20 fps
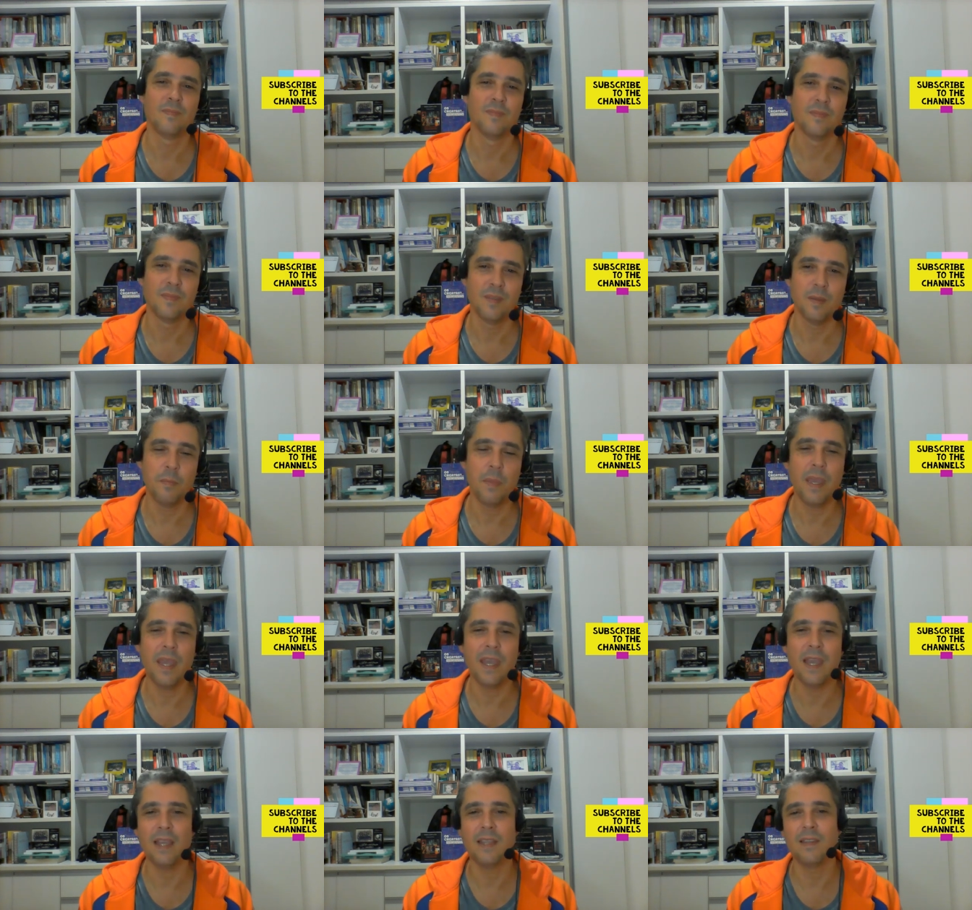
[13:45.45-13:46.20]
the
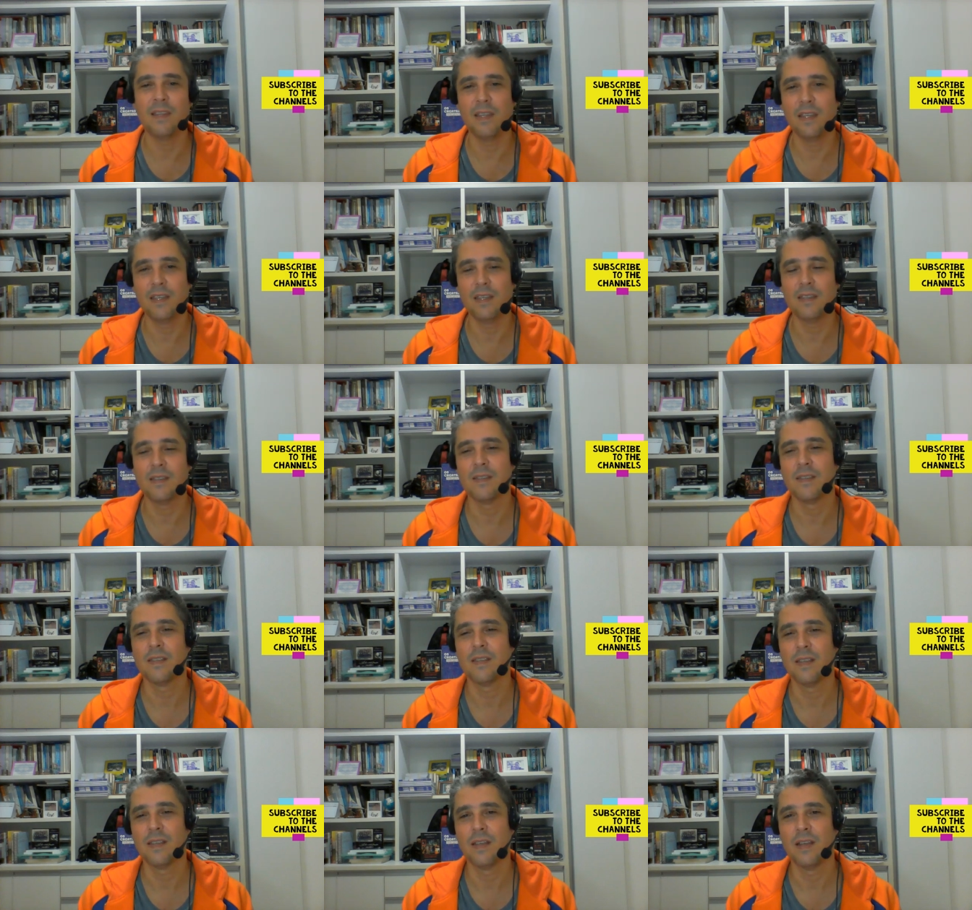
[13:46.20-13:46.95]
main
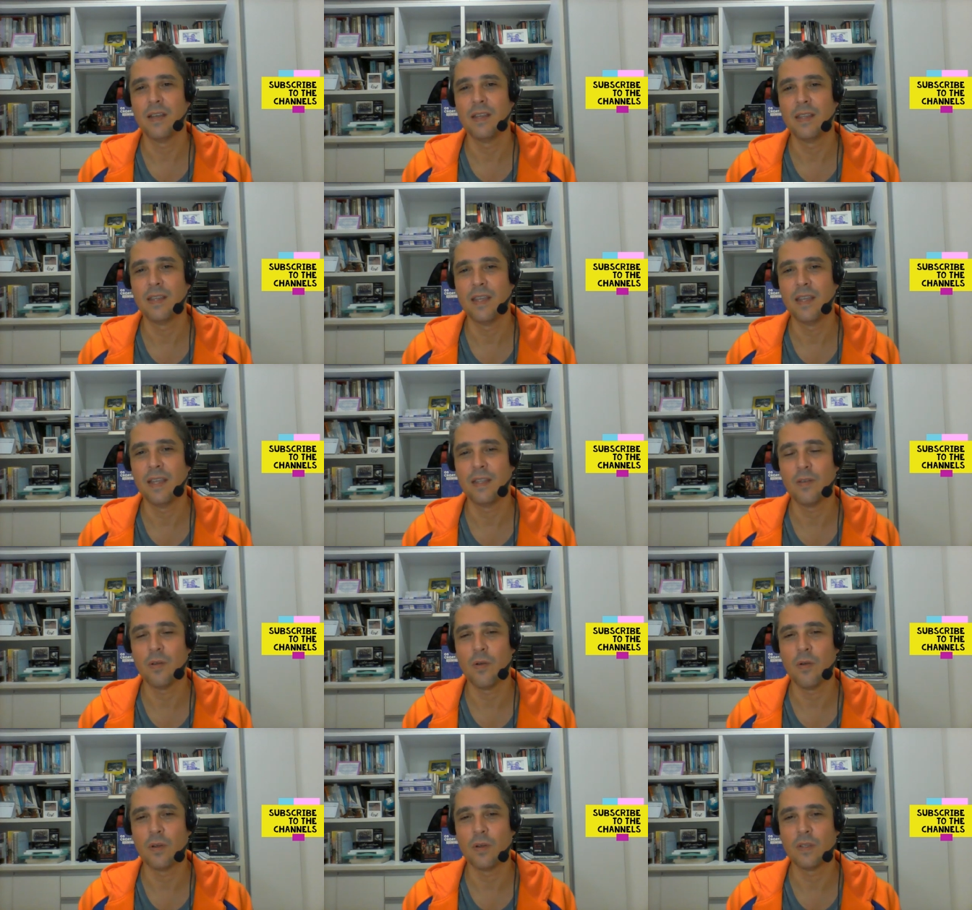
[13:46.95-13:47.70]
ideas that
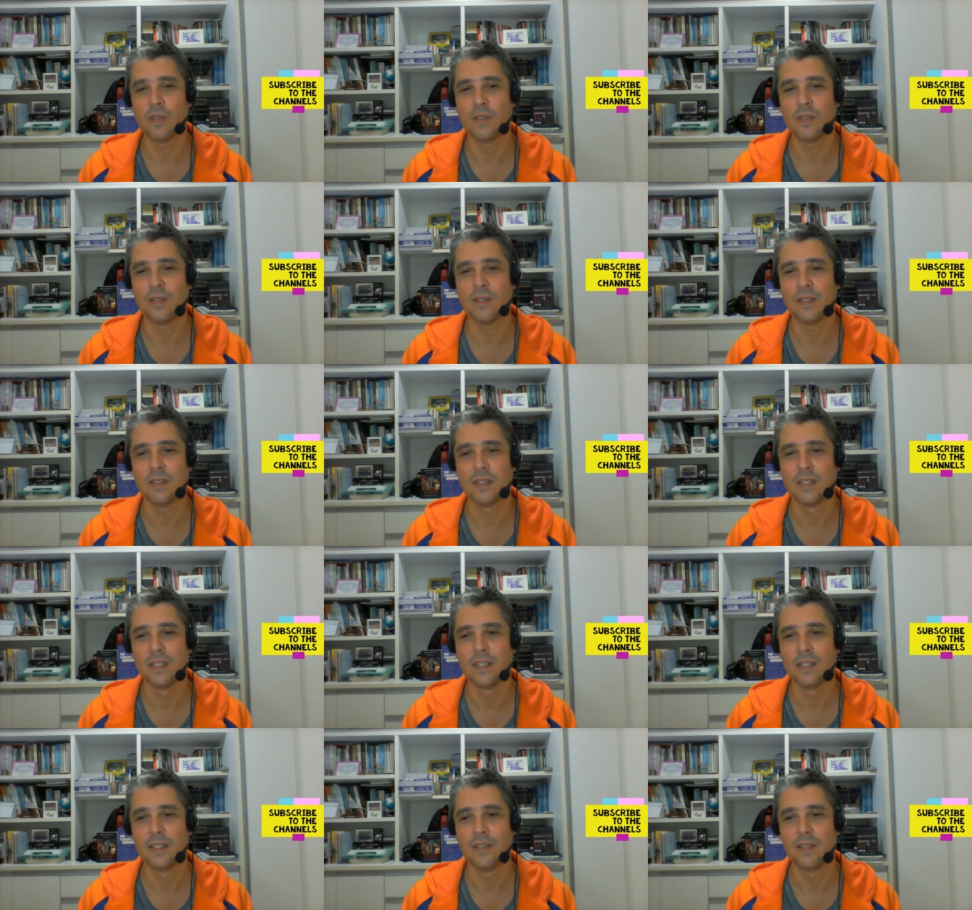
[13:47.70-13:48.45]
Rorty
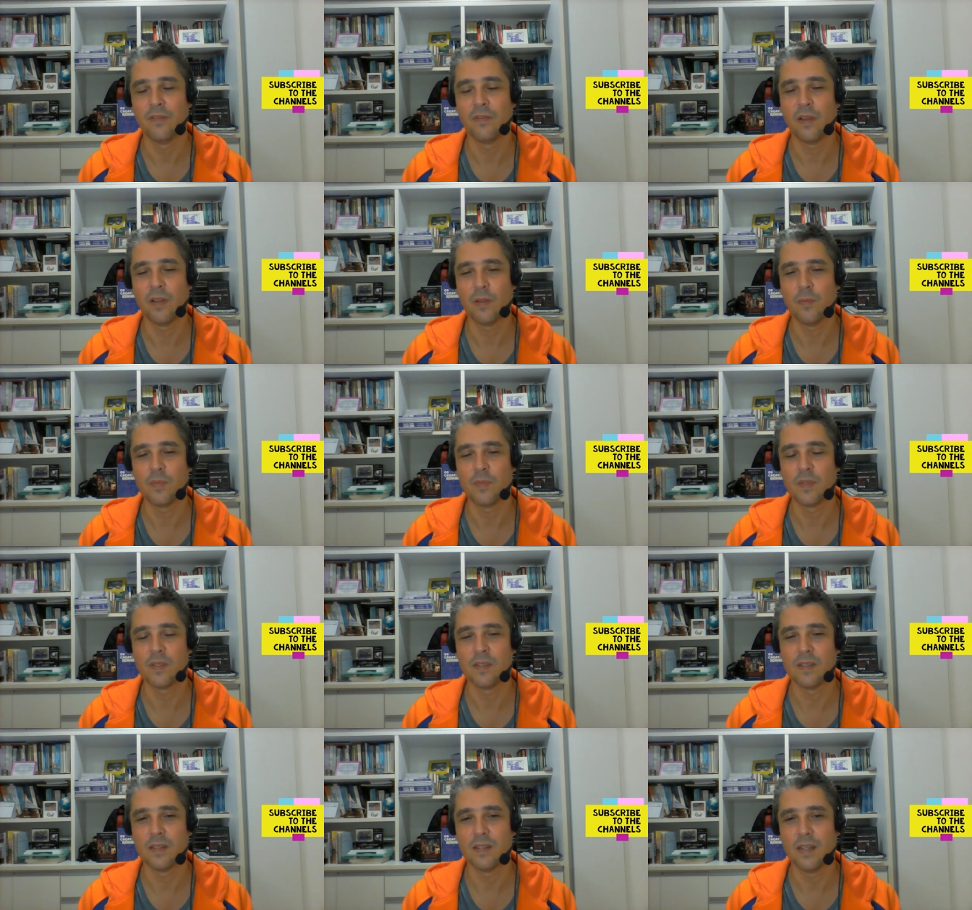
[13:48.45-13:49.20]

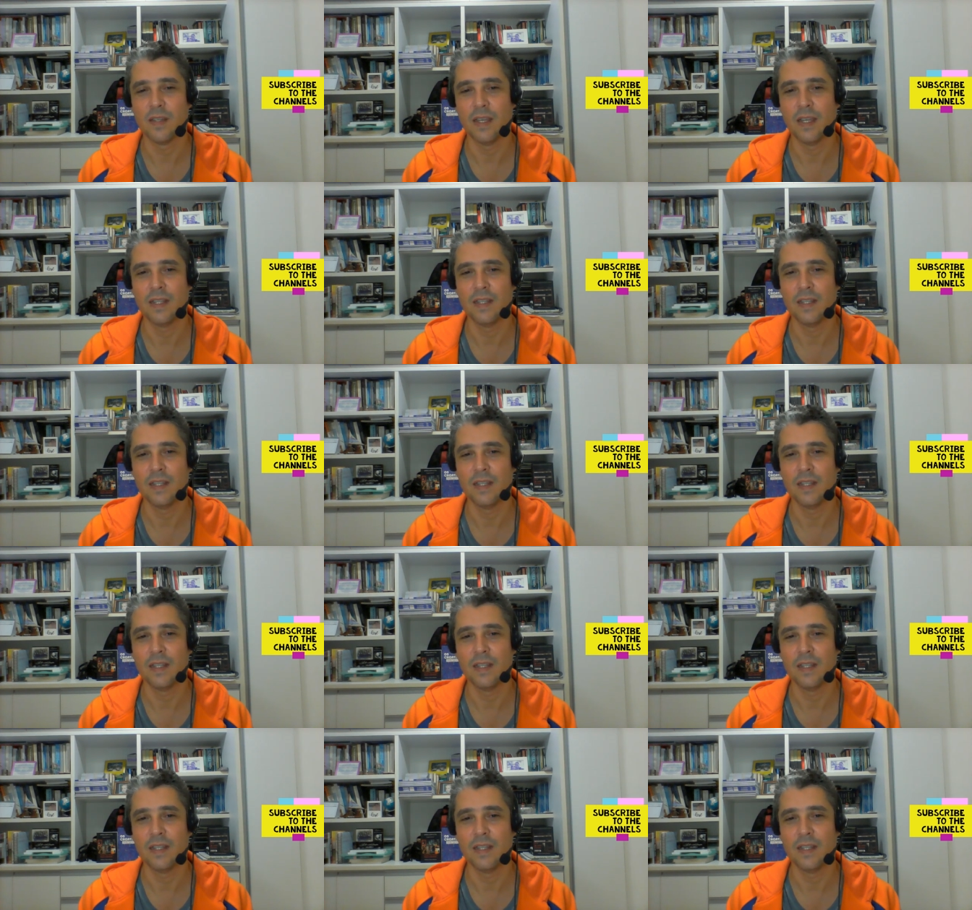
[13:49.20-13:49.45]
develops uh,